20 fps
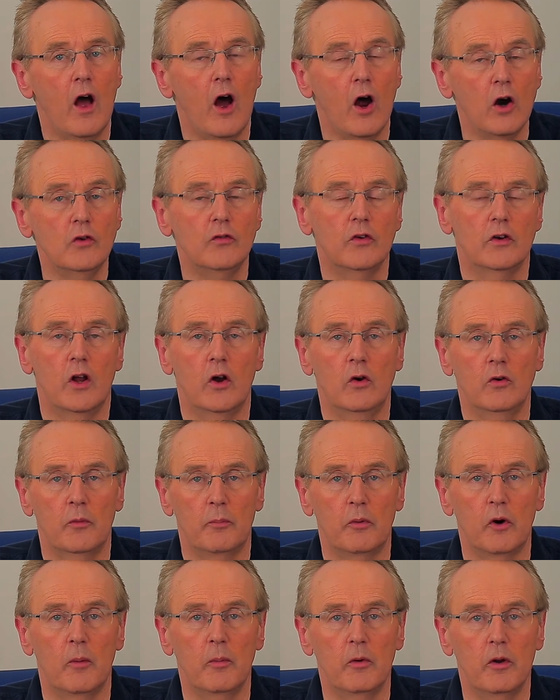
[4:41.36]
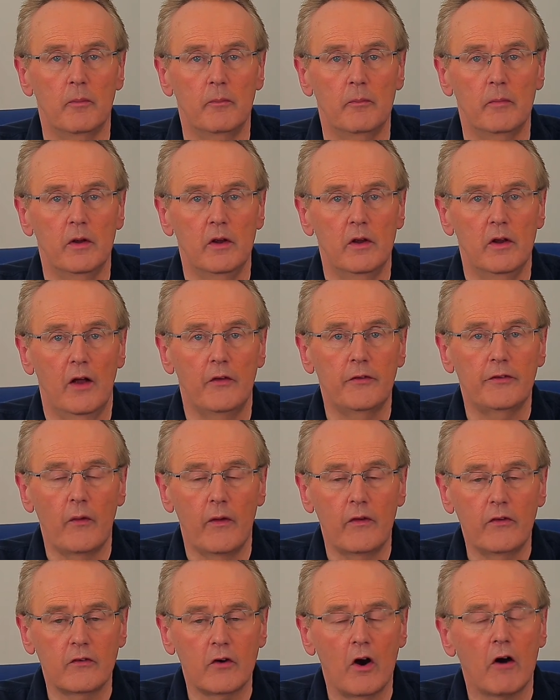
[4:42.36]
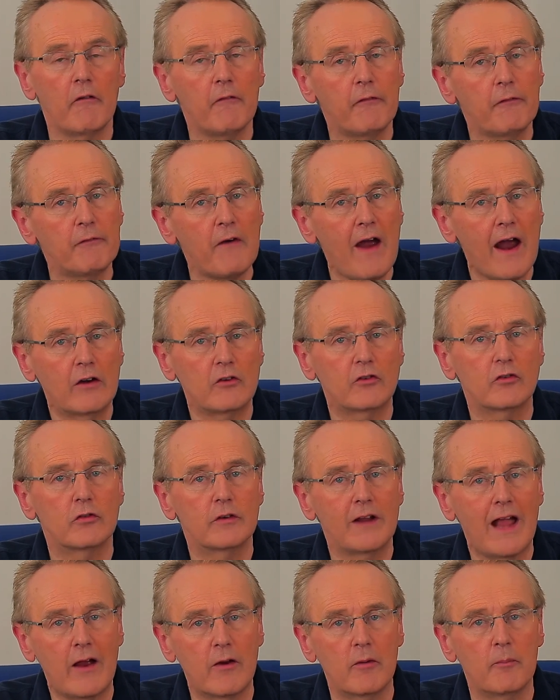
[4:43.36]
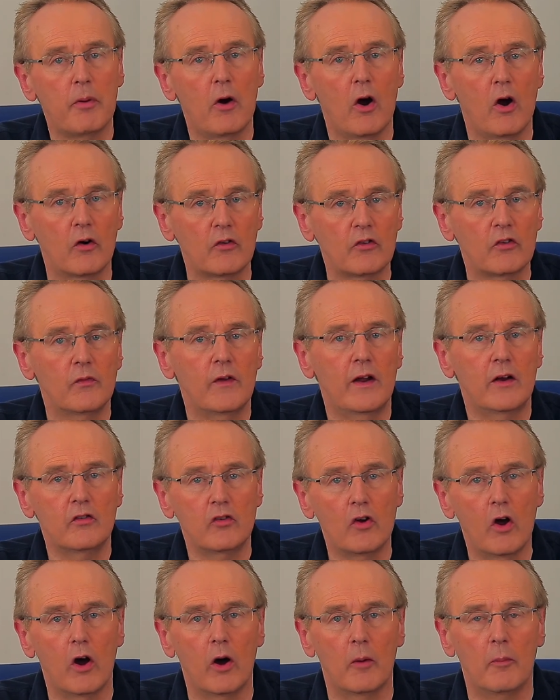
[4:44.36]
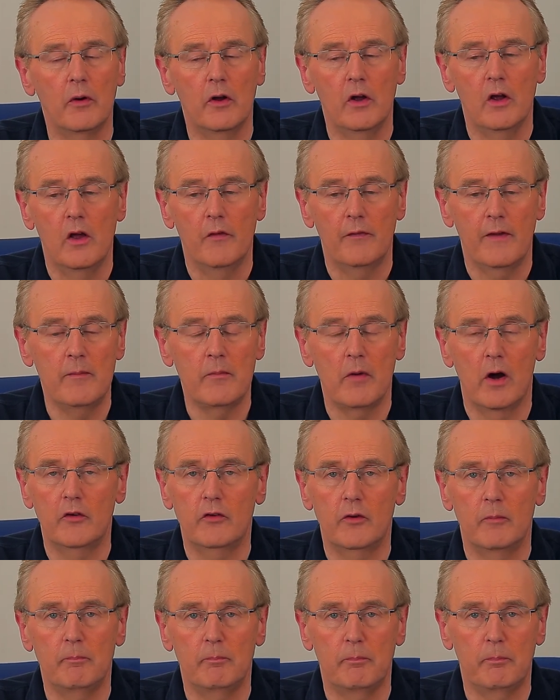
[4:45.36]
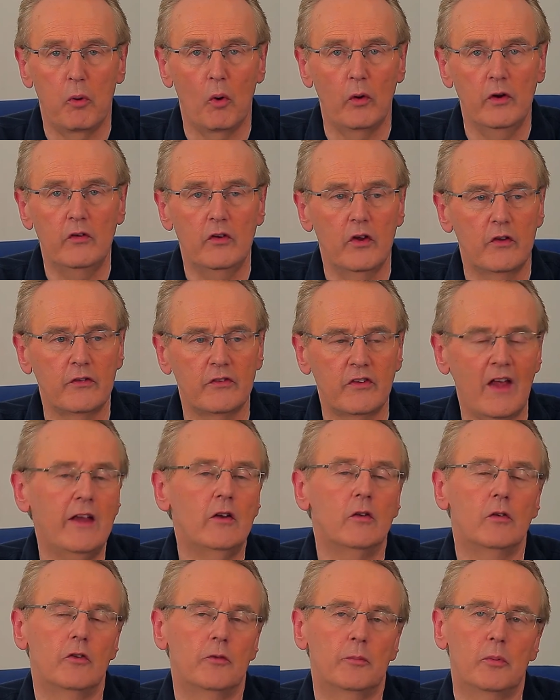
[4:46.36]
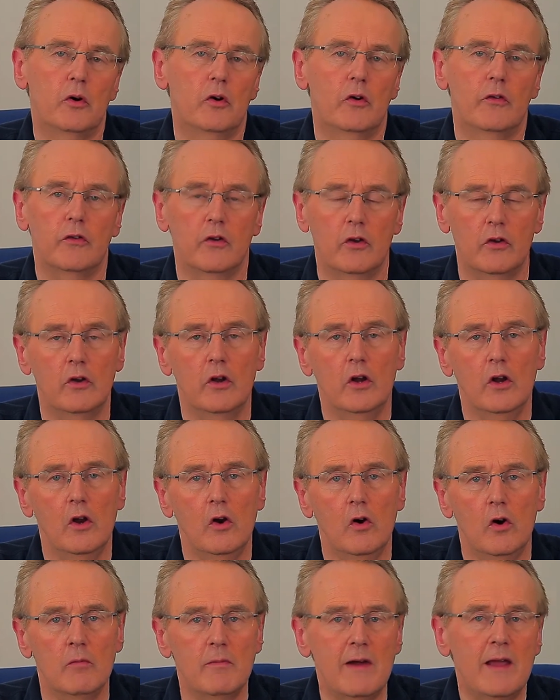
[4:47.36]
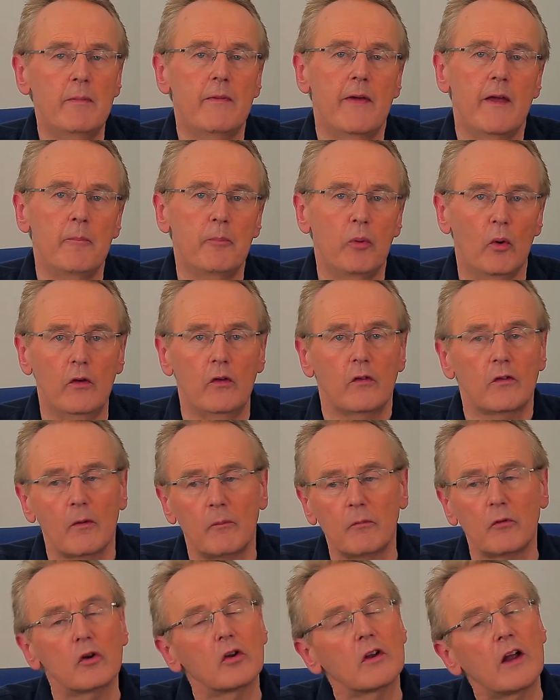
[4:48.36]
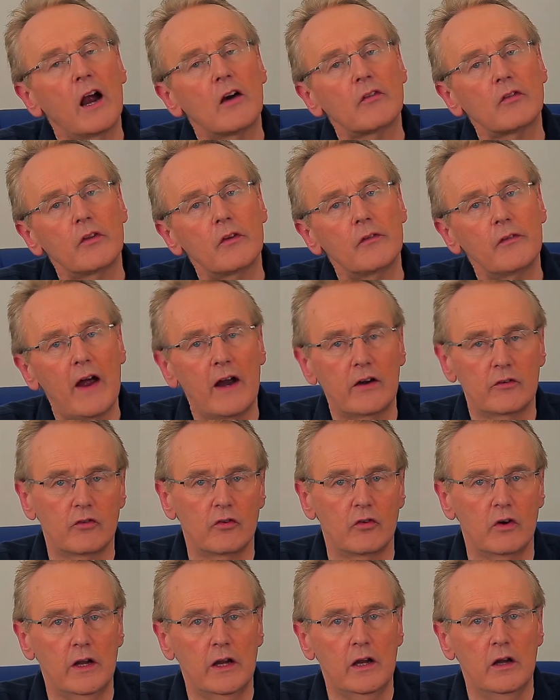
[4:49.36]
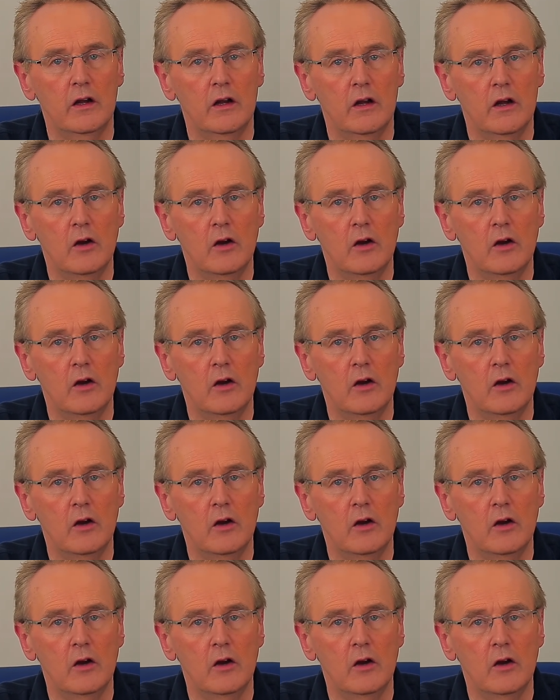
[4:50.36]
overload a problem. And so they start factoring out parts of their job. They might appoint a salesperson, or maybe they appoint someone to look after the factory.